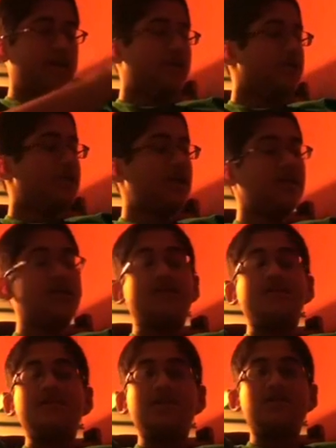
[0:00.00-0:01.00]
And then in
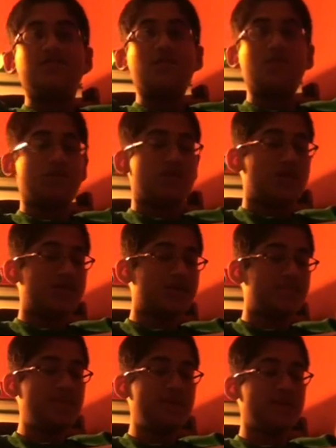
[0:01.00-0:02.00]
1994,
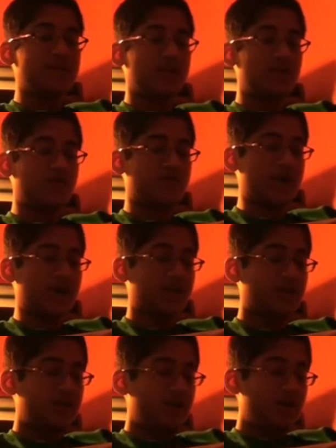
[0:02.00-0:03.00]
Rabin and
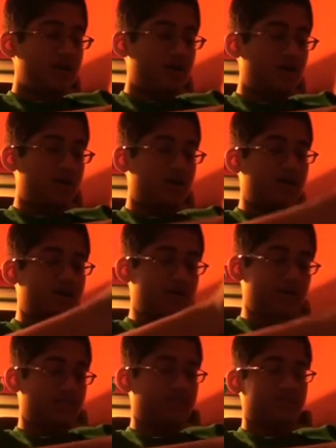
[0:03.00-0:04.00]
Arafat
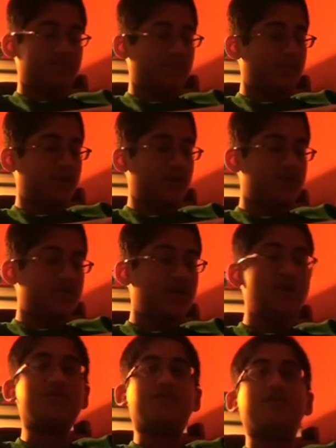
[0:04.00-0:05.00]
got
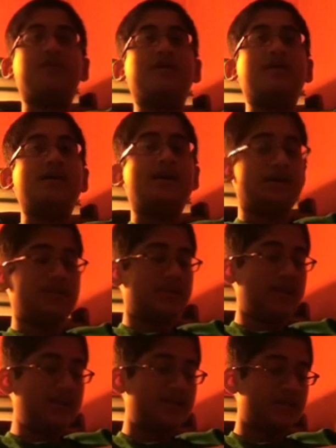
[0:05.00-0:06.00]
together,
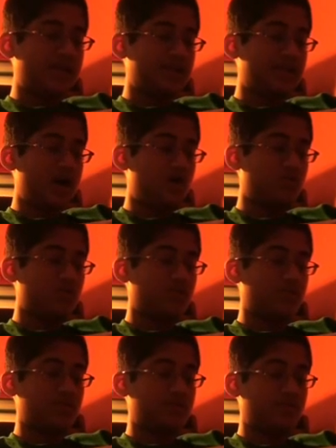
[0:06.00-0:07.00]
and they signed out